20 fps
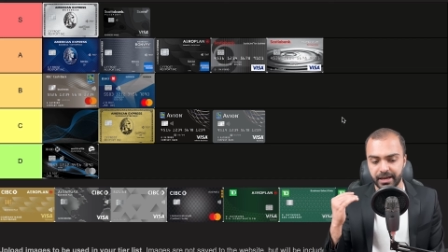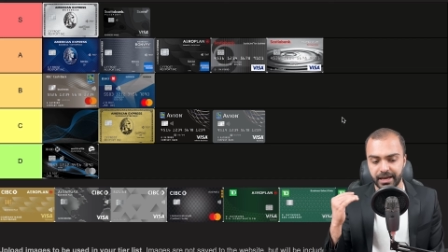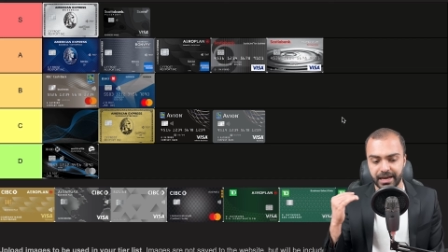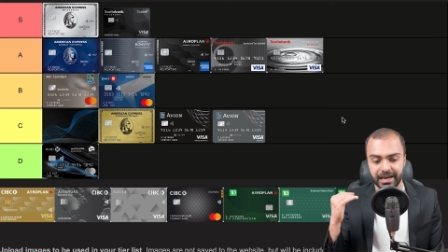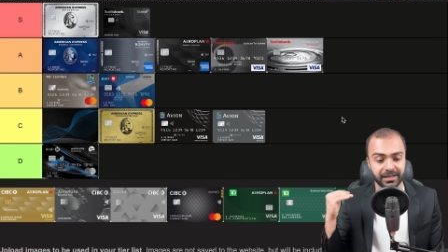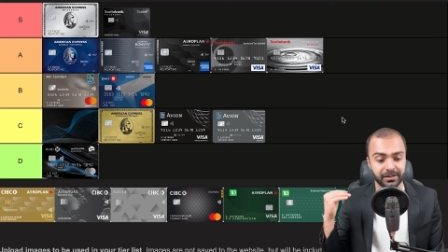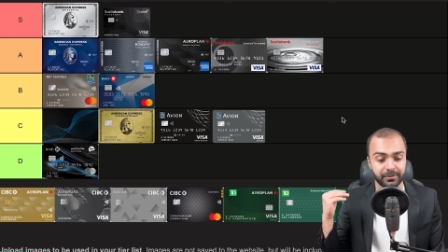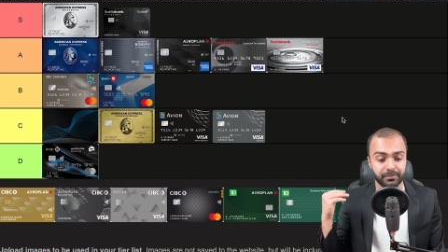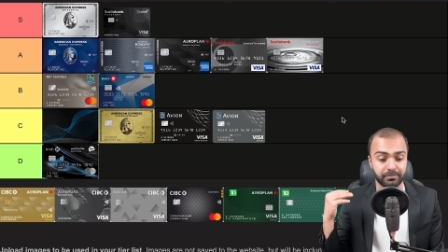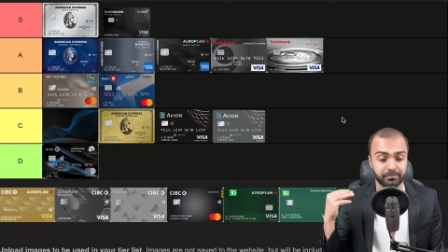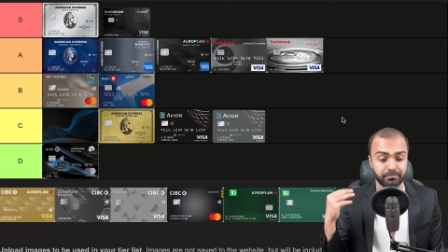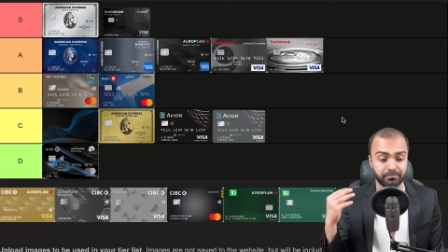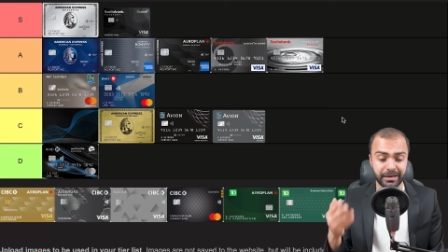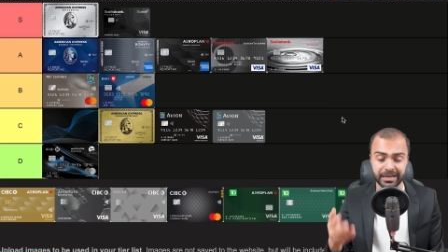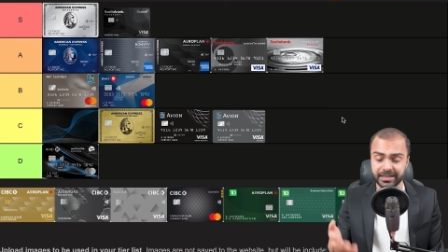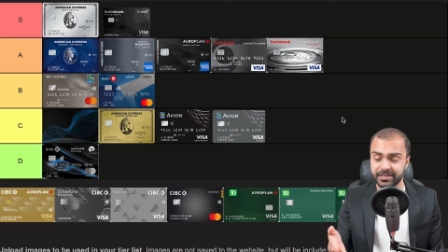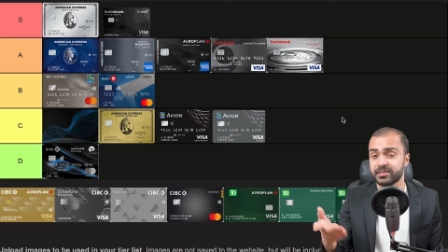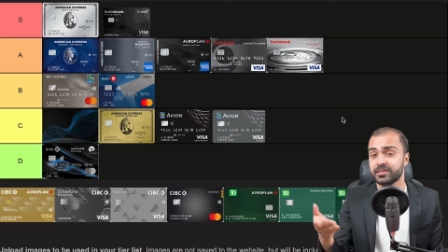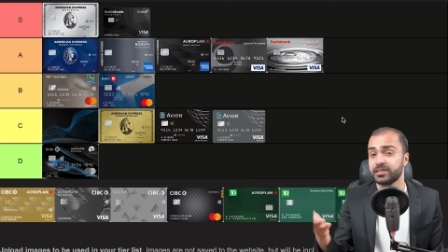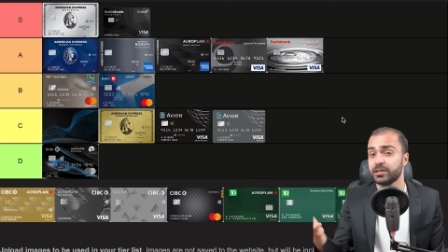And
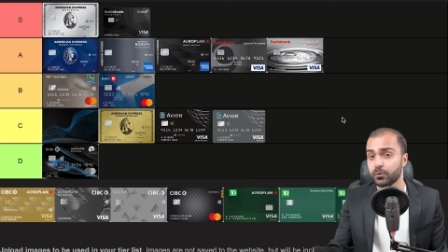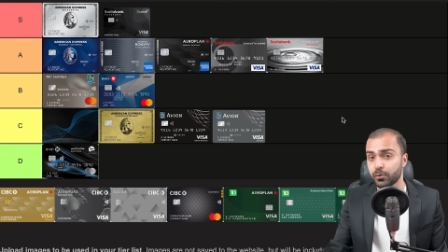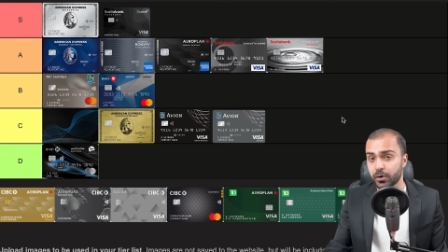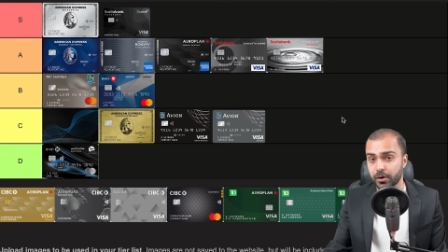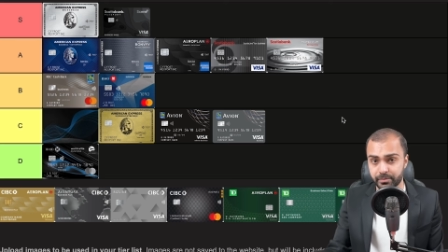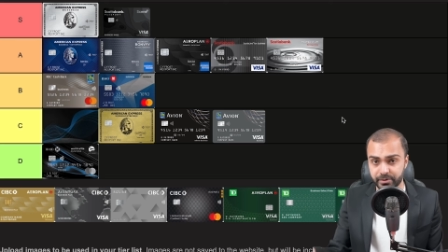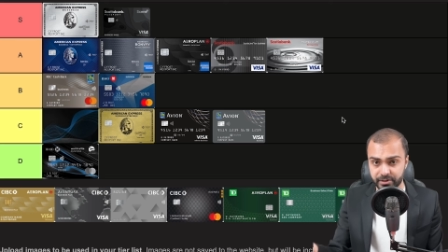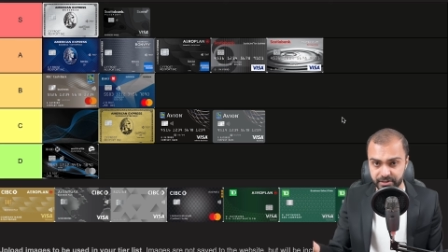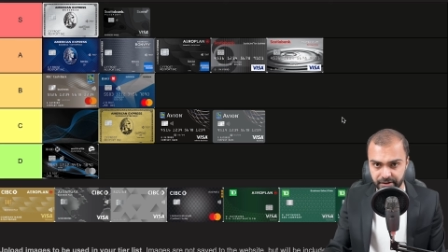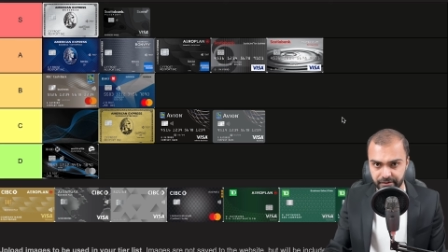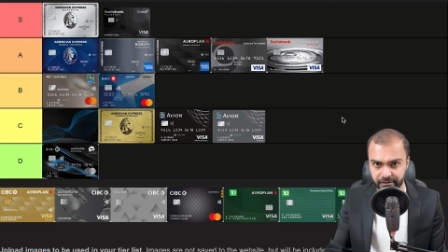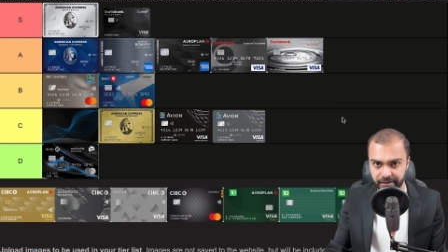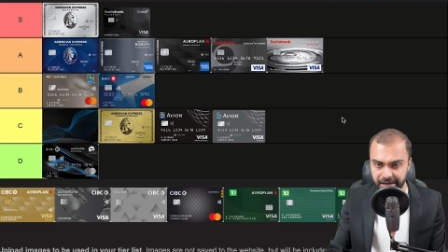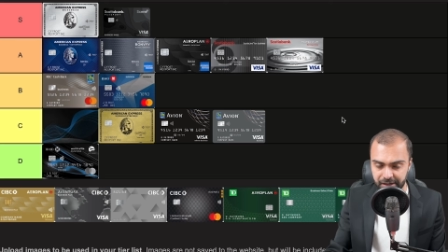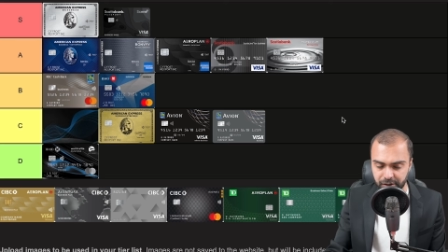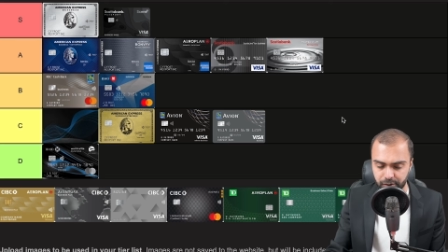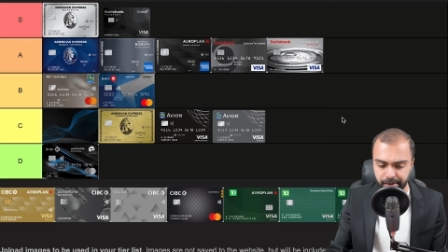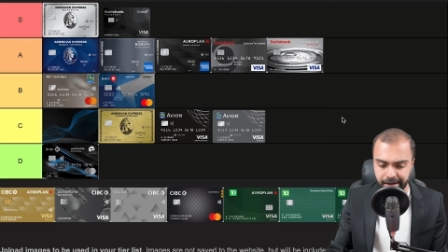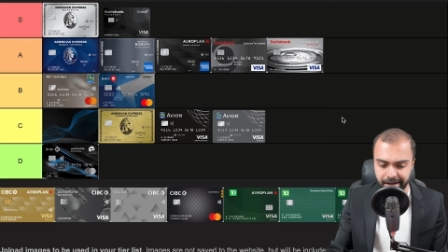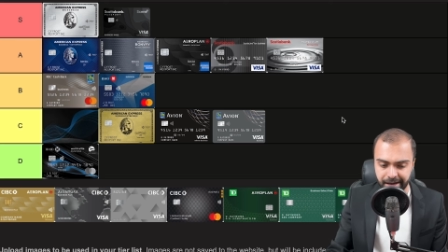basically 1%
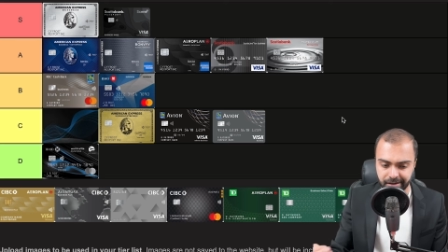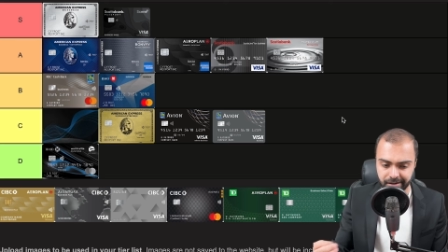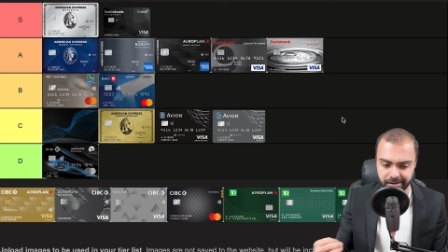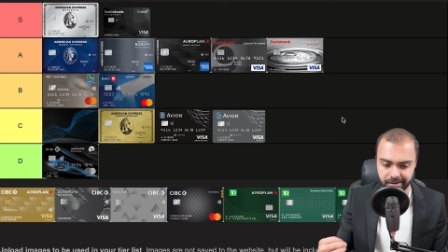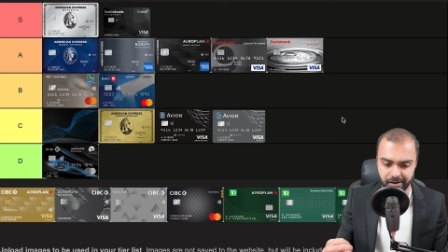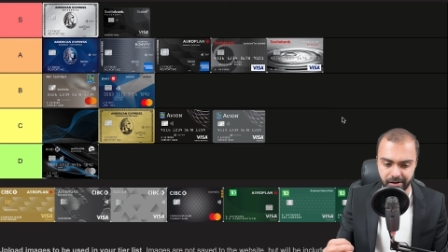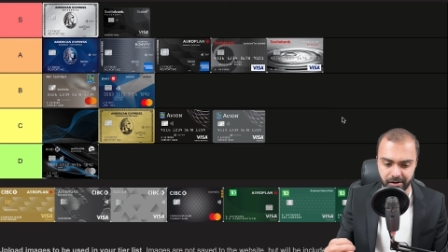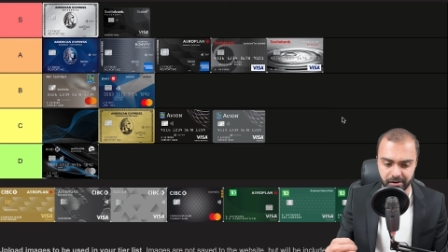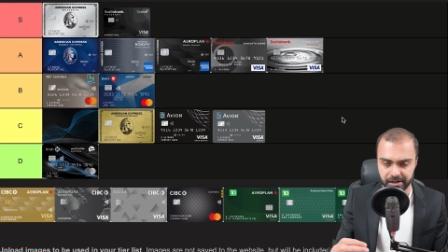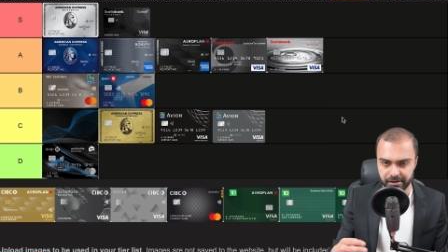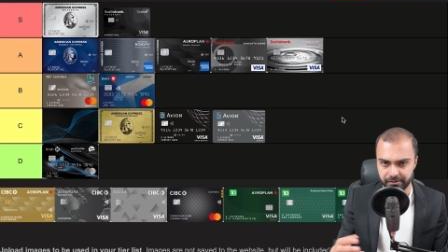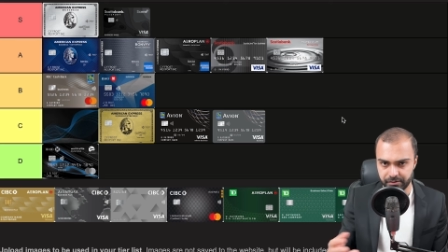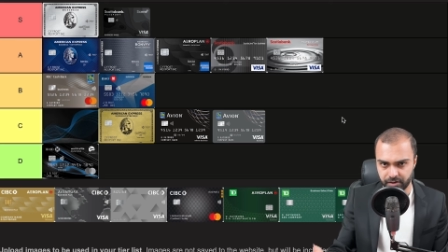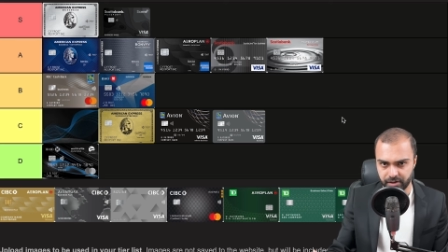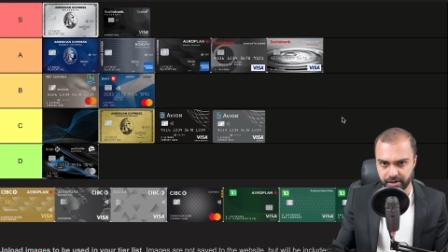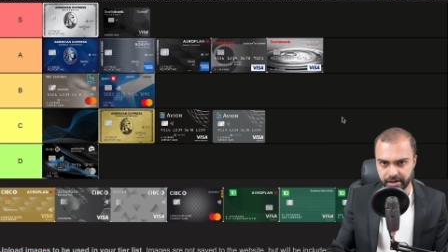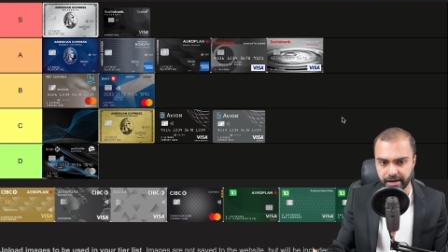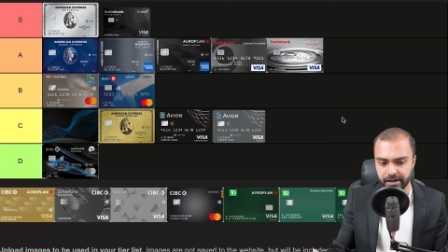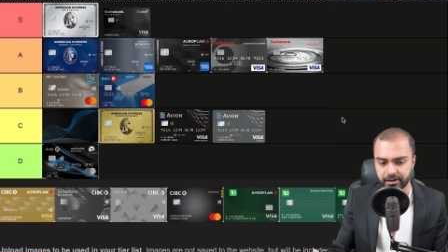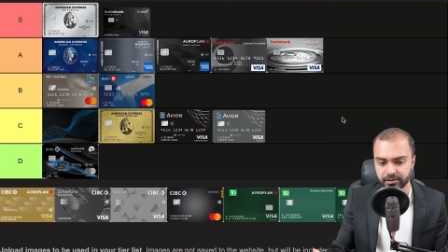value back on
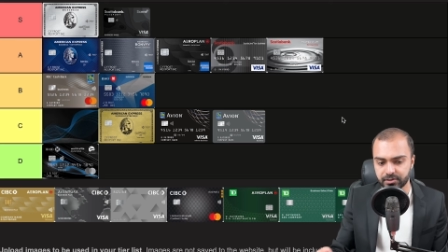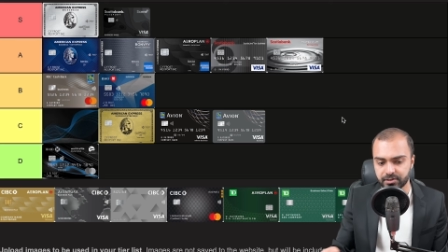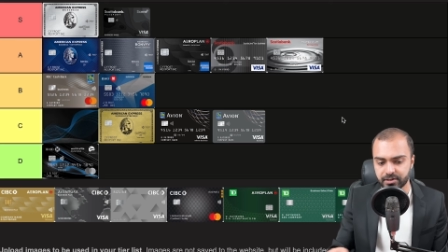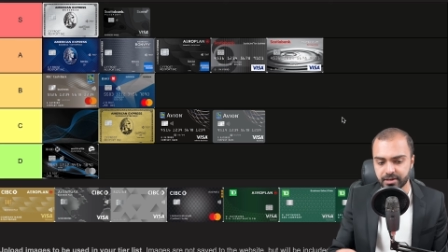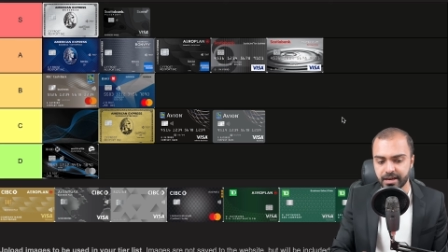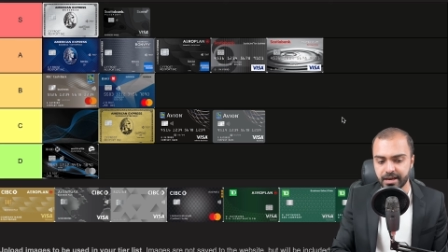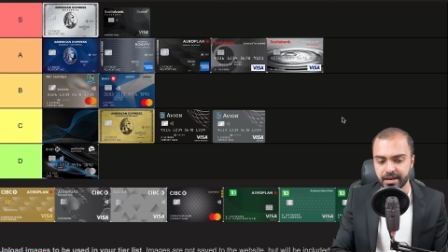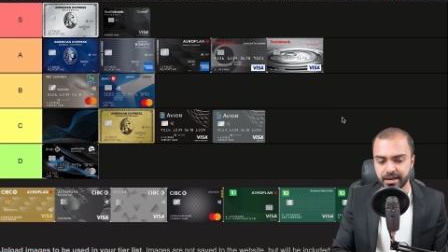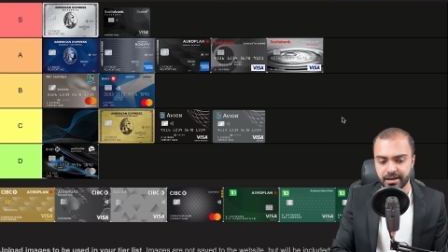everything else.